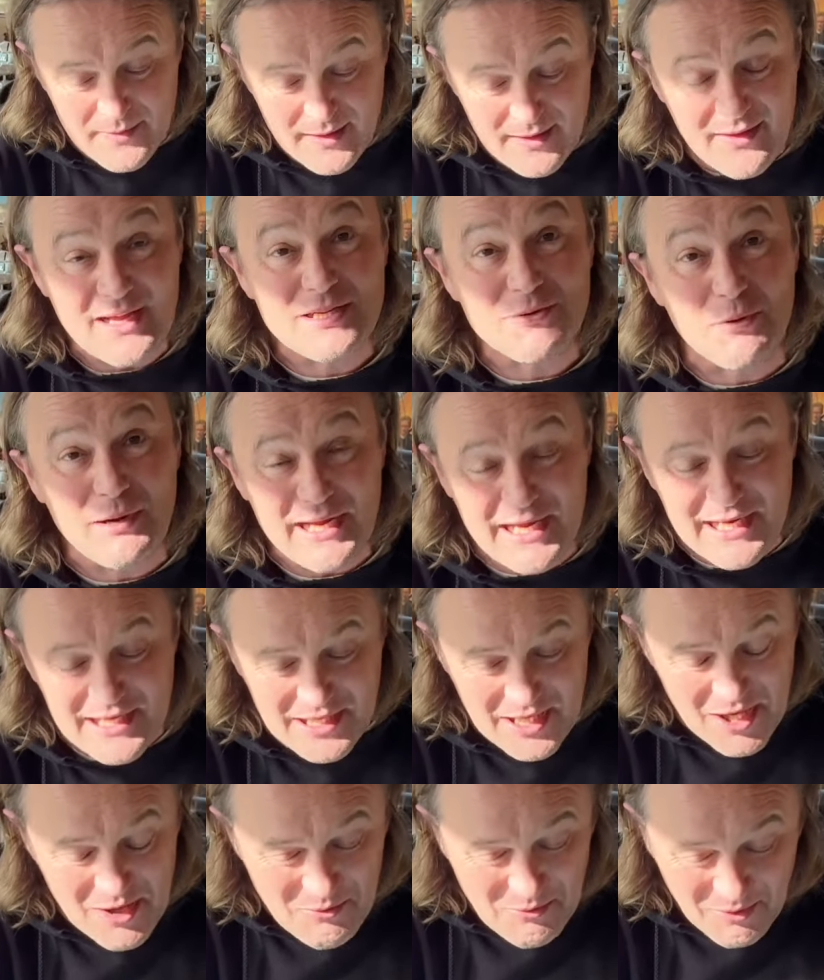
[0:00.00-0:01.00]
That's what you
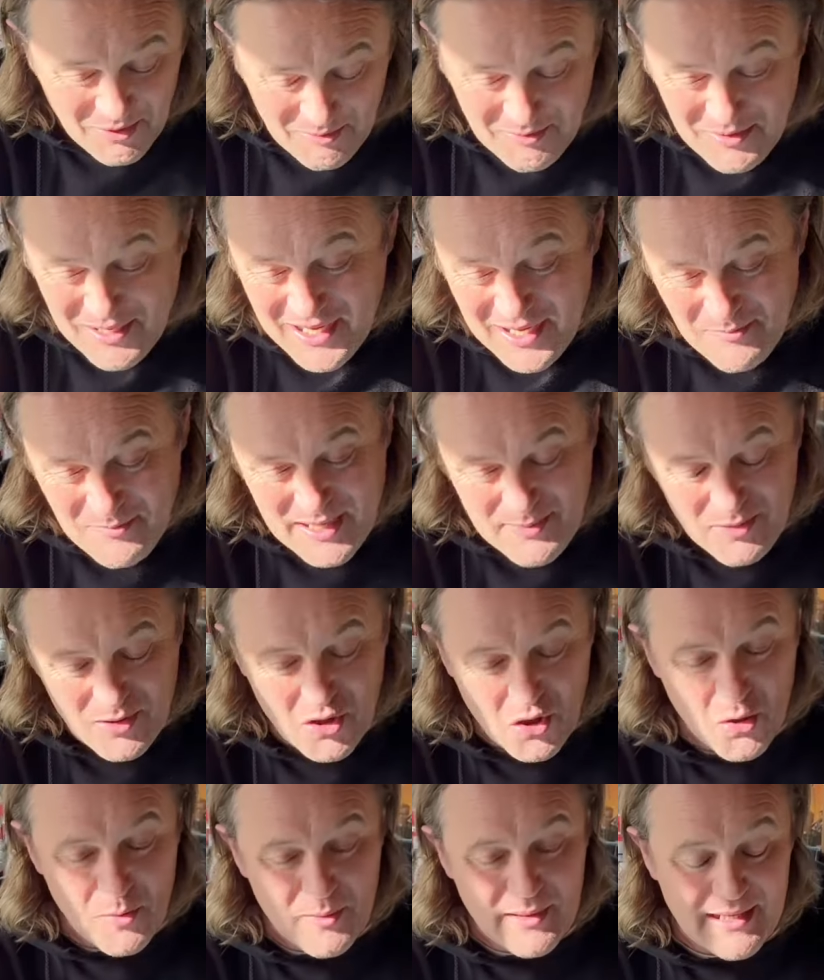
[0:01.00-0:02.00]
do, people
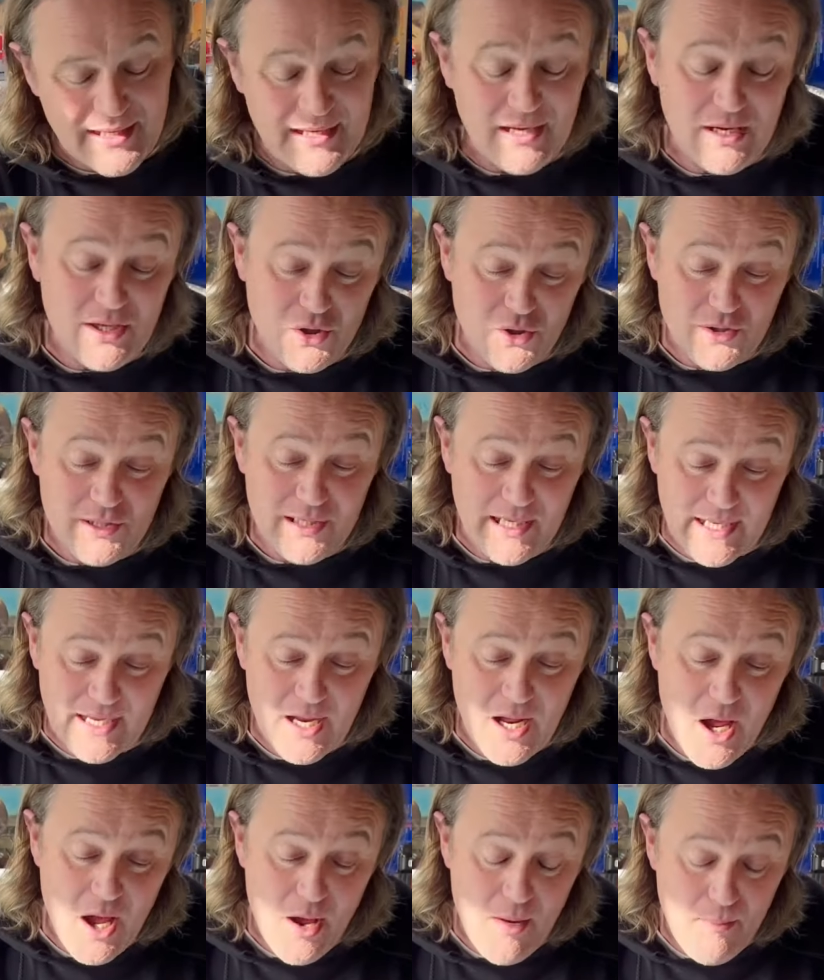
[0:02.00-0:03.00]
coming in tutting.
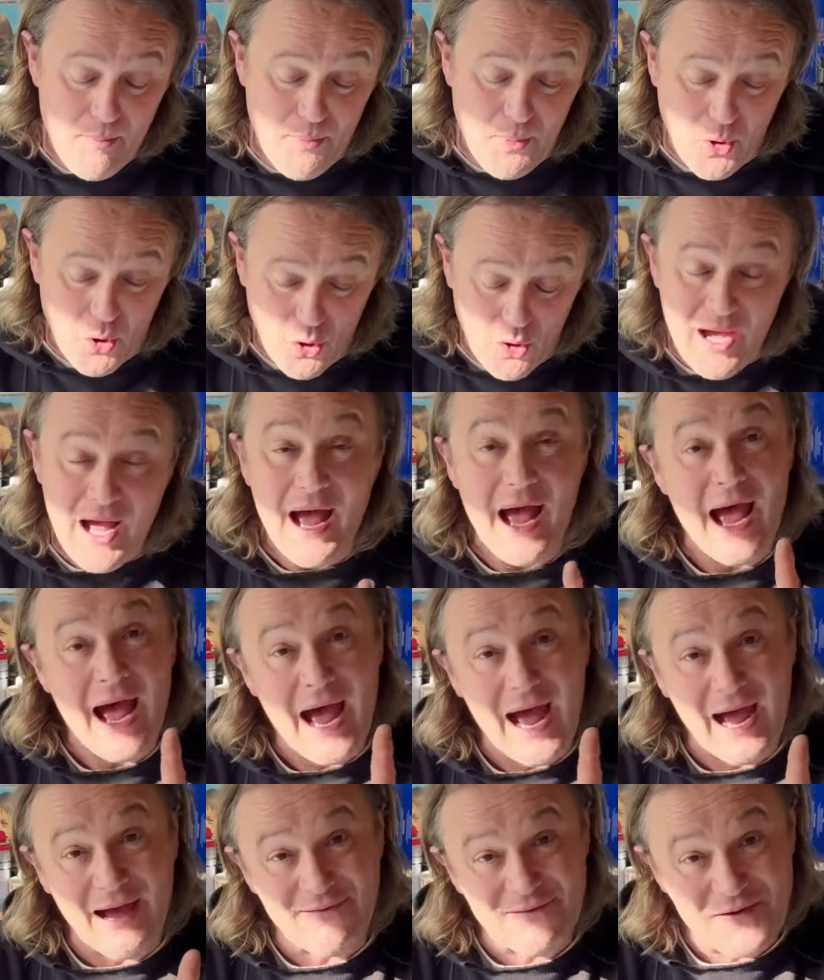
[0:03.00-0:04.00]
But
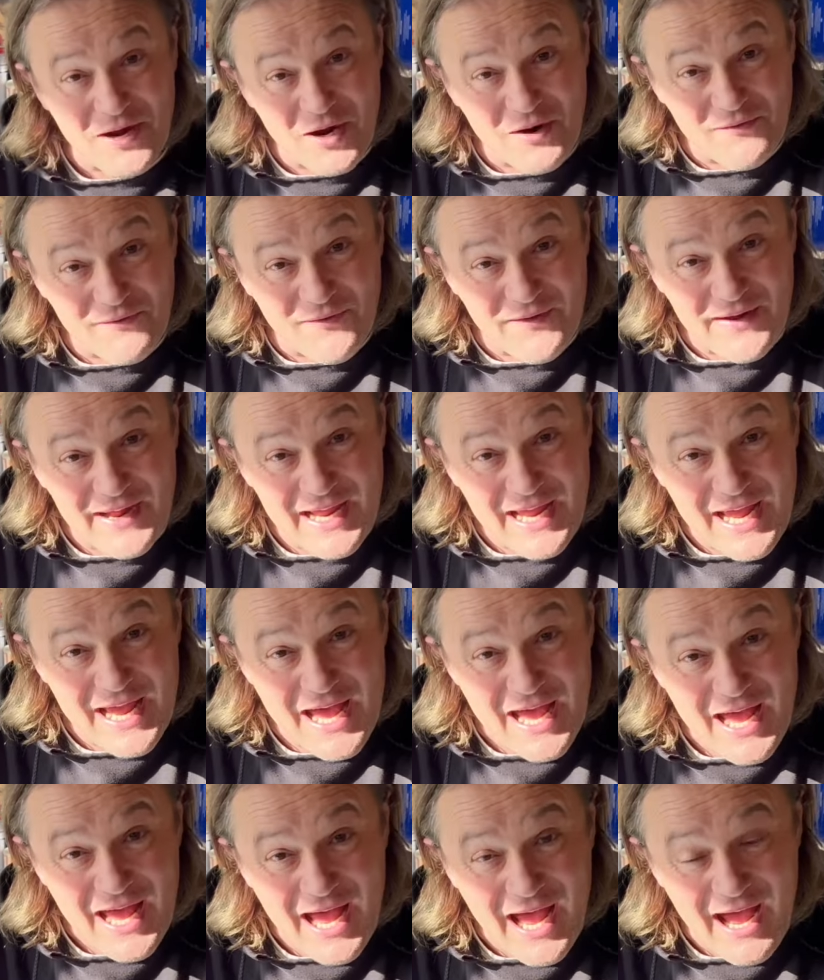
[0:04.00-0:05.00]
have no
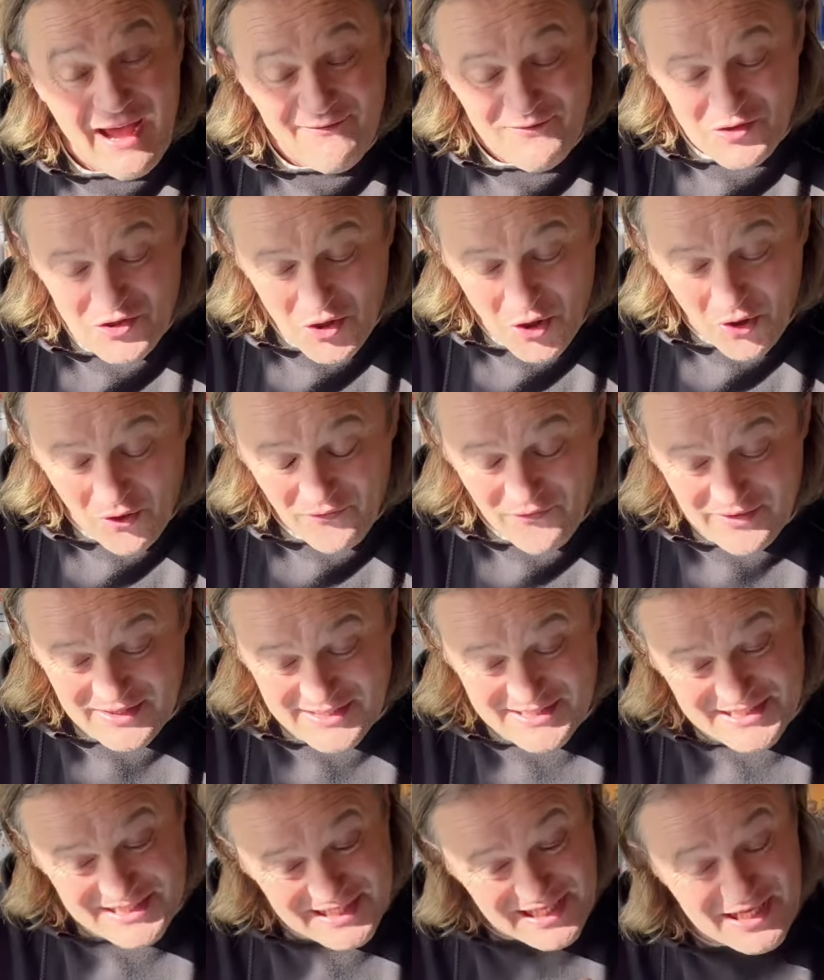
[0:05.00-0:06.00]
fear, I've got the
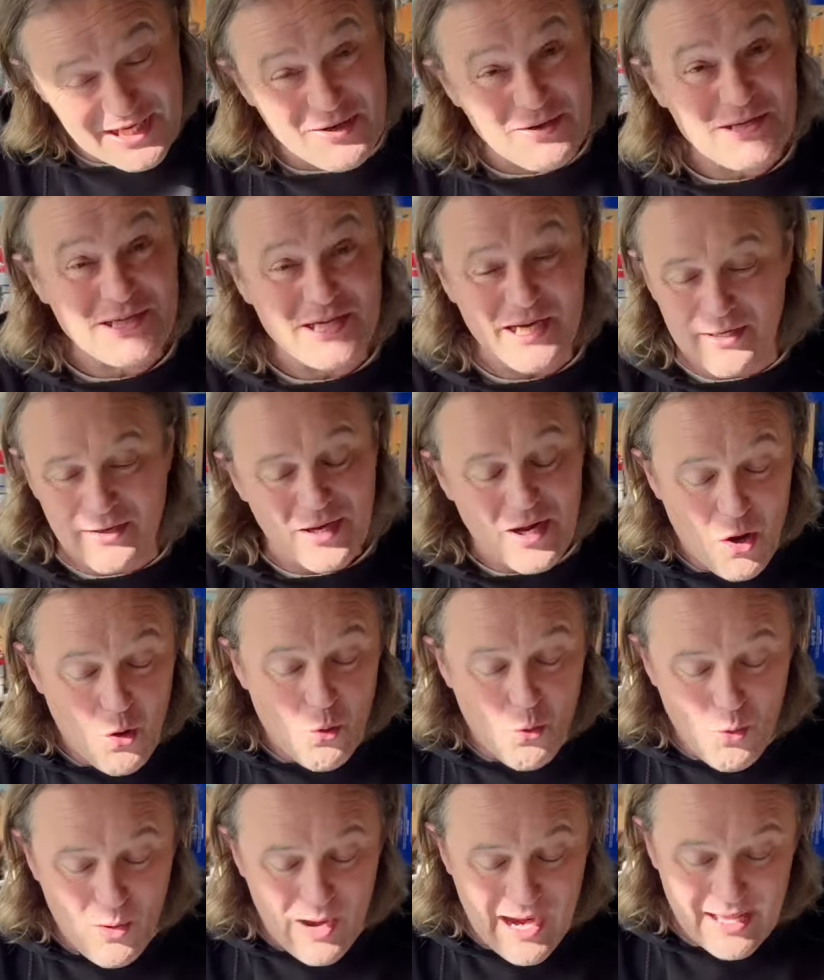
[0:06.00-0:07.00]
solution.
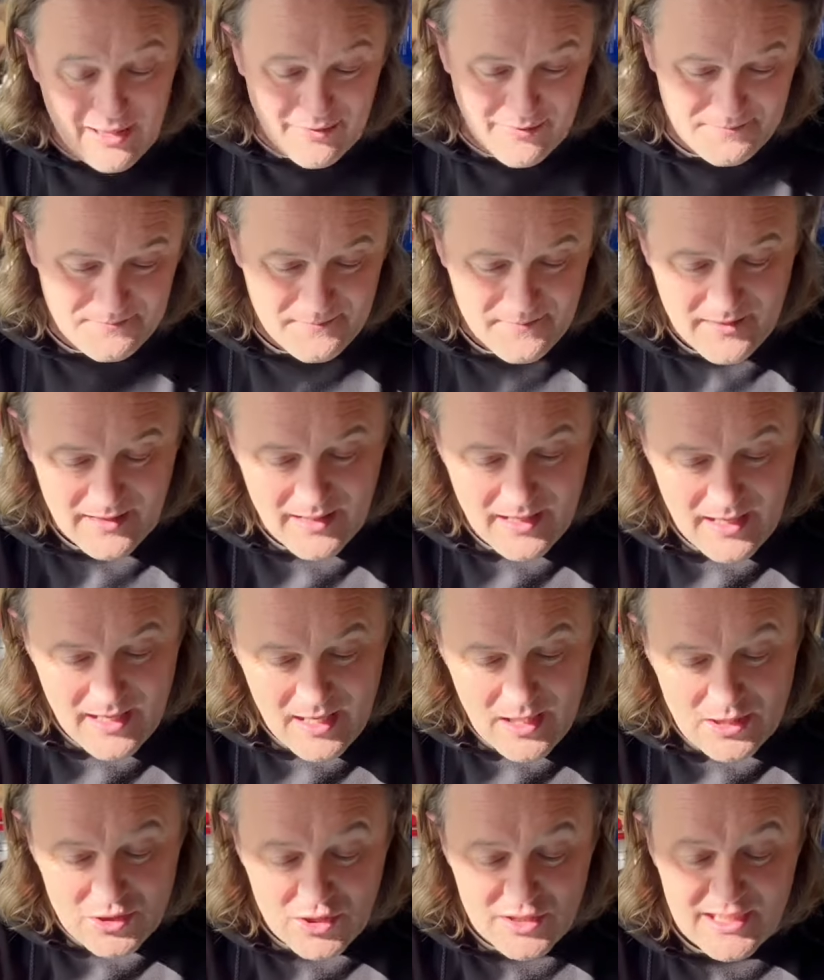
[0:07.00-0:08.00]
Well,
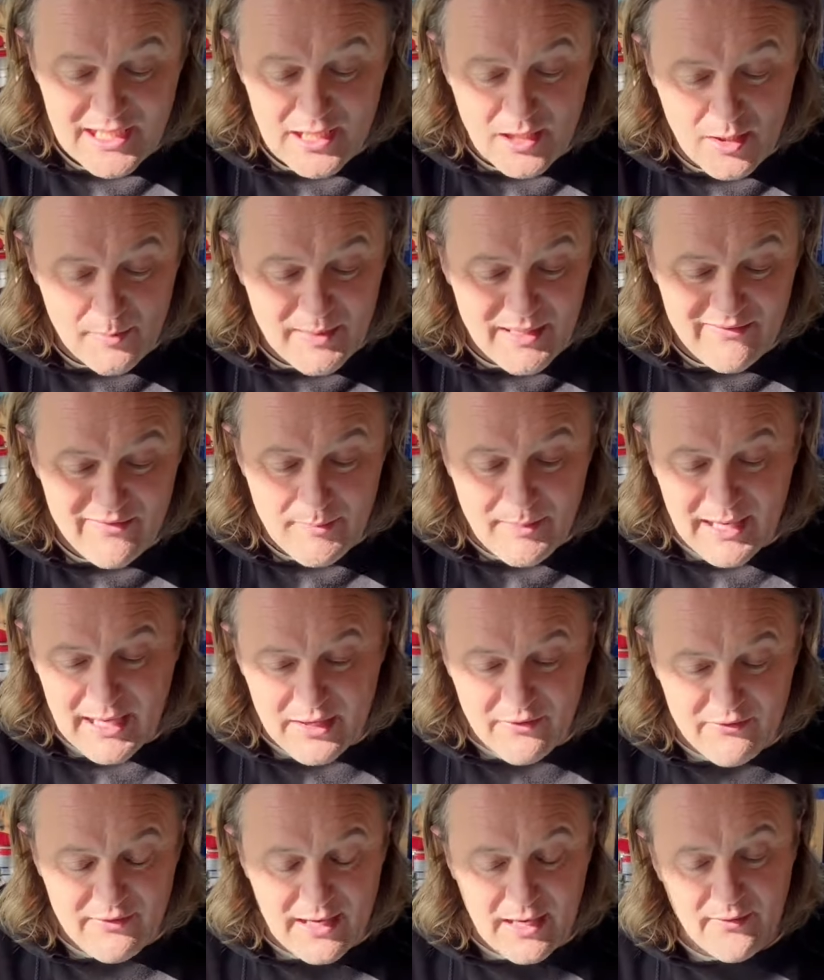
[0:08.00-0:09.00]
just a little bit of a
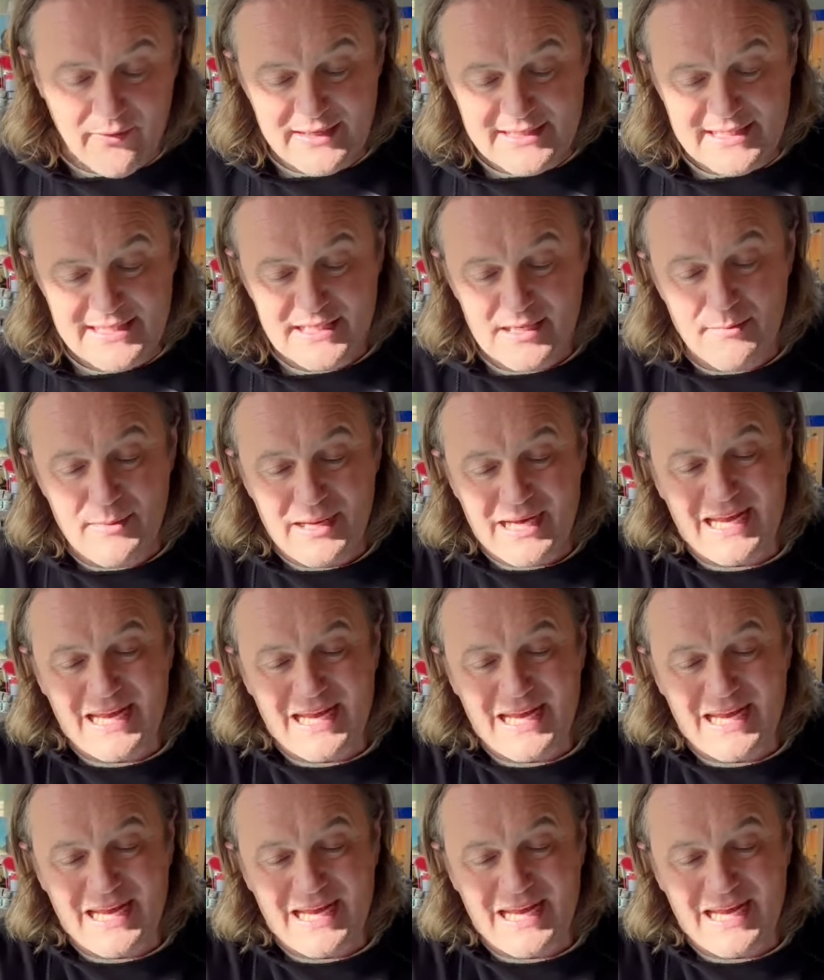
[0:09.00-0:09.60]
background. This is a